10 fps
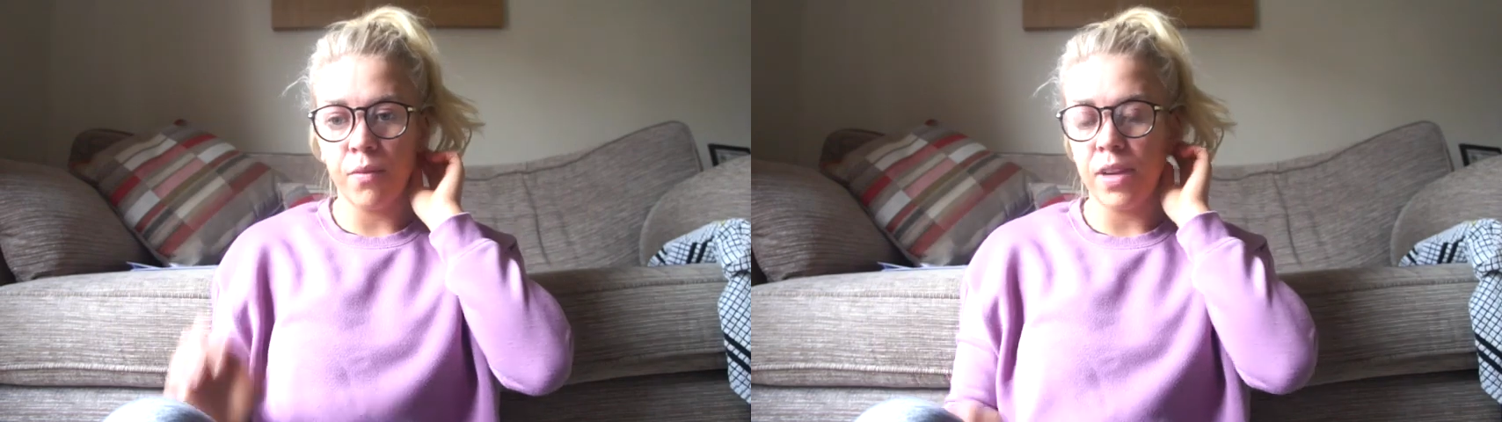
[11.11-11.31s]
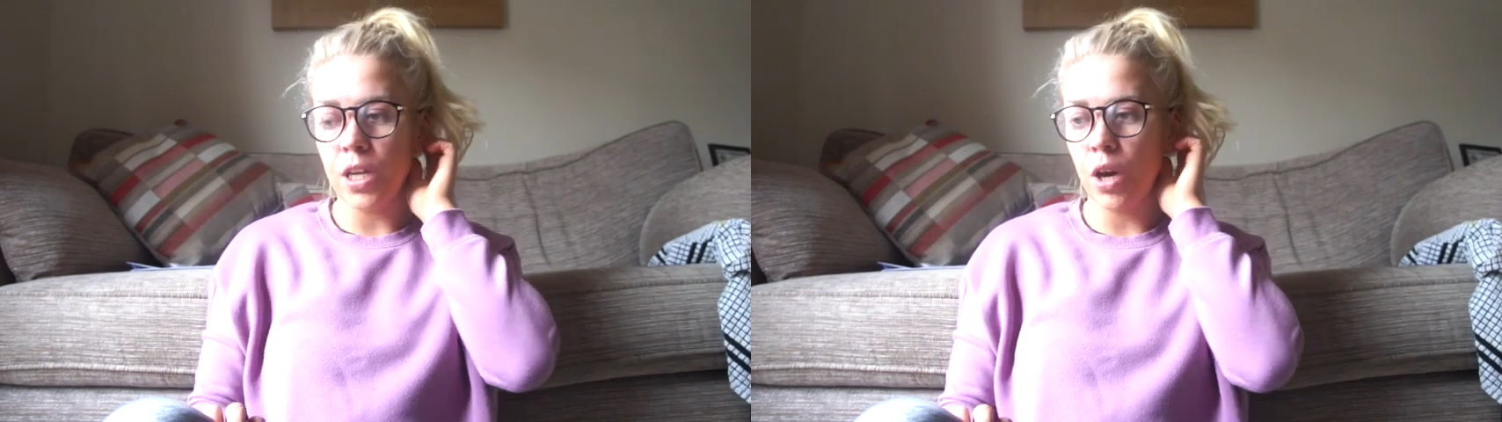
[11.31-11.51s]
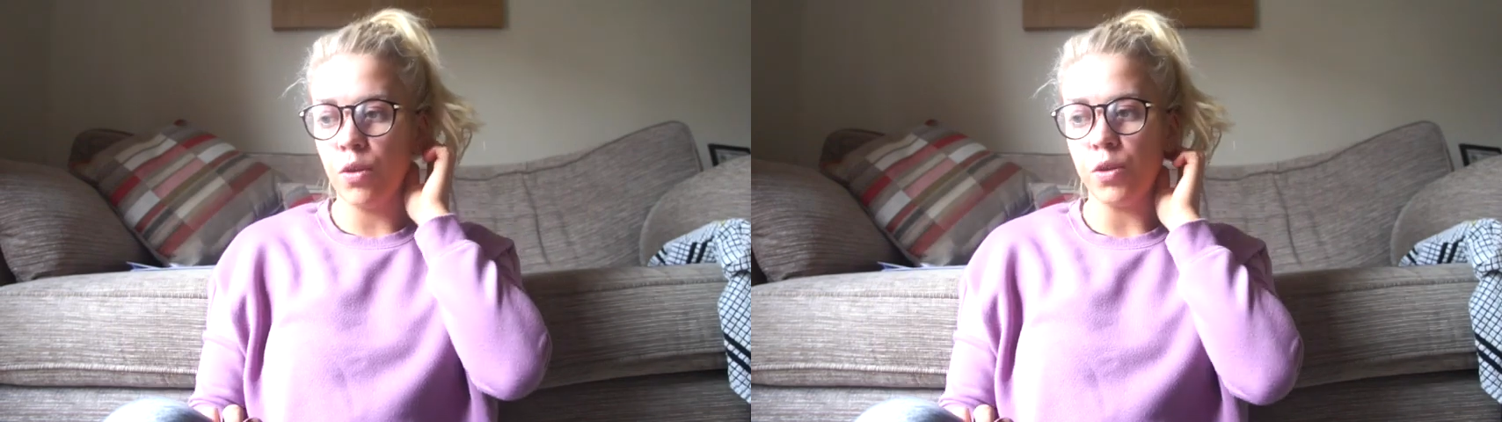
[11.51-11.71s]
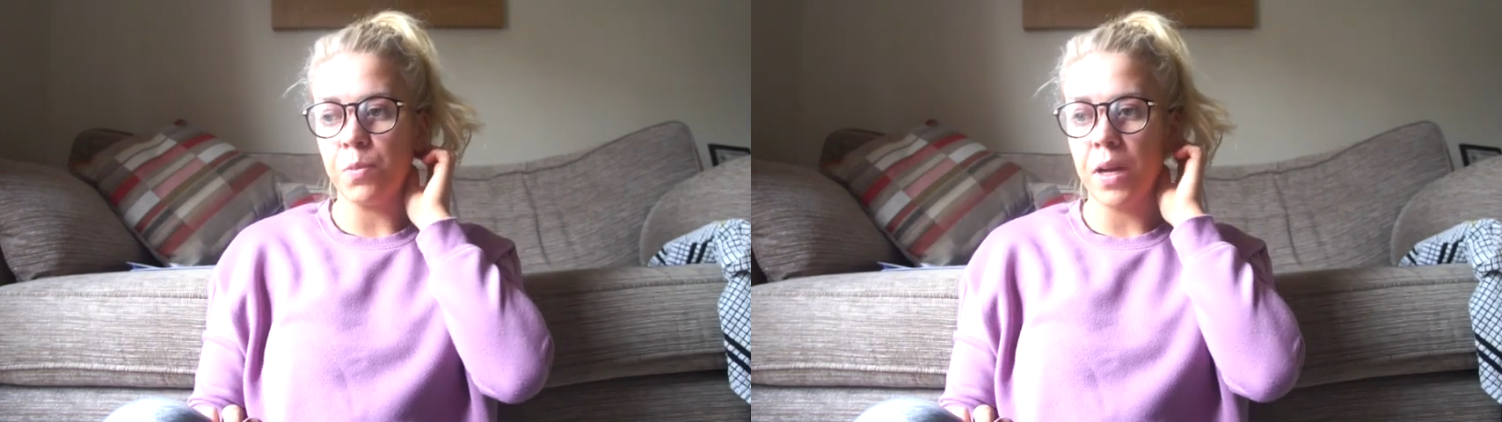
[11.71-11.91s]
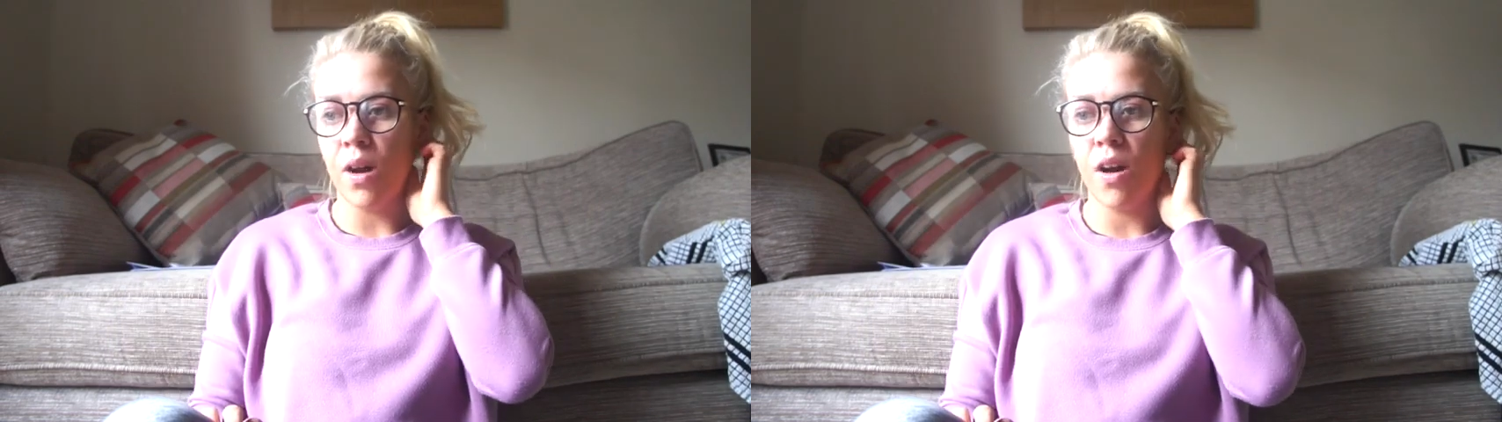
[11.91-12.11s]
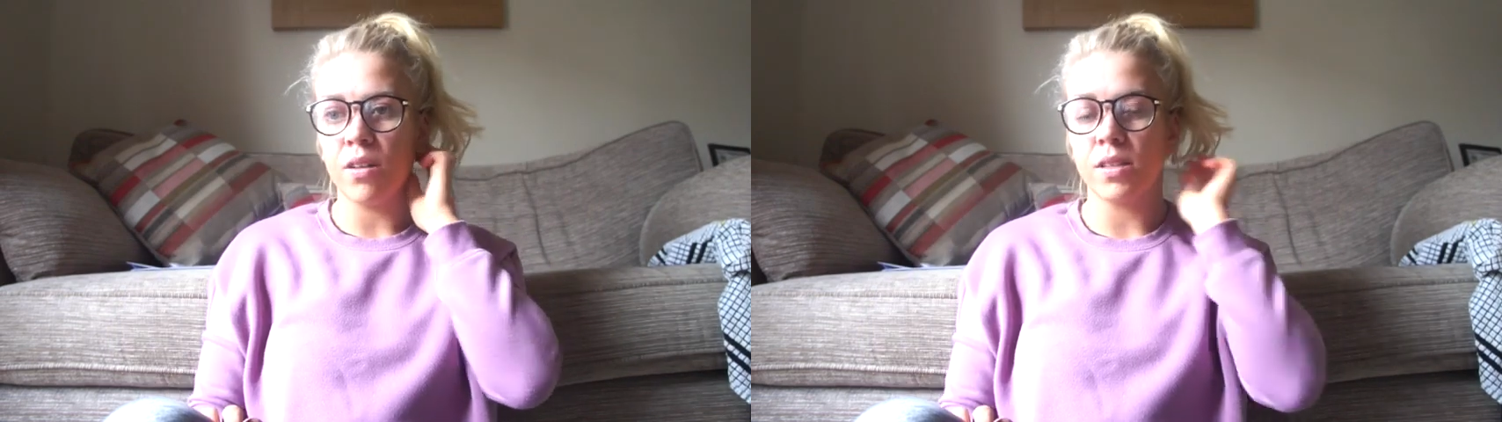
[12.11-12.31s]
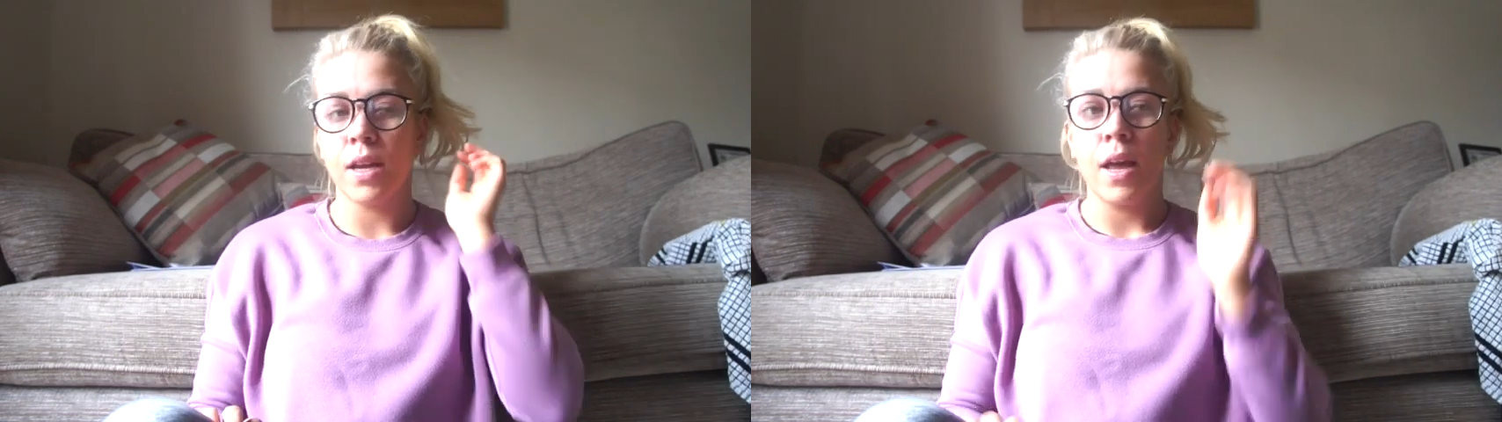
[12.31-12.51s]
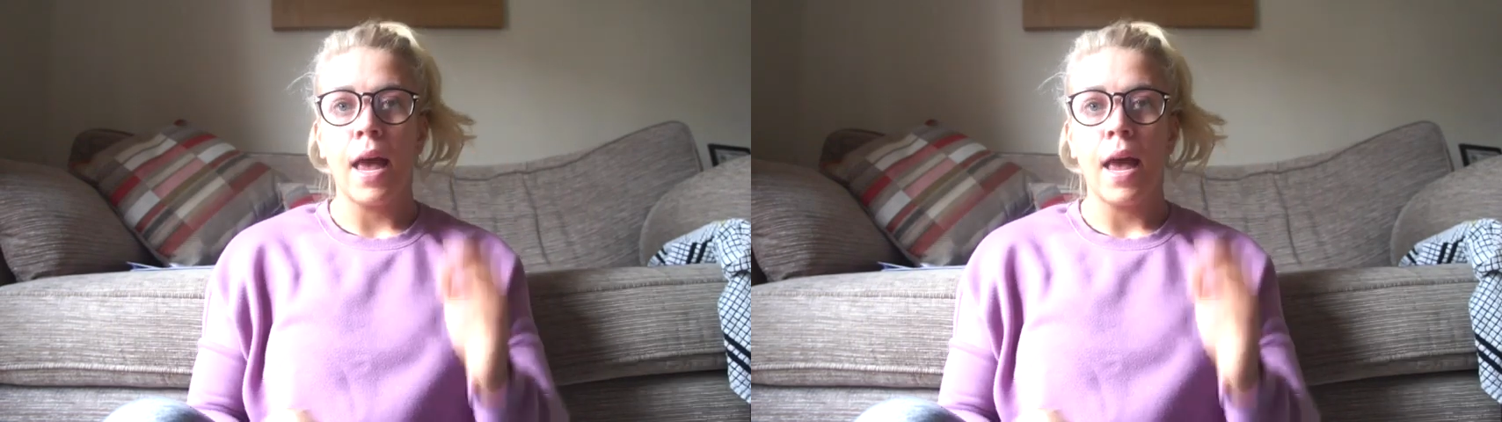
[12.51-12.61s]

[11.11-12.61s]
videos because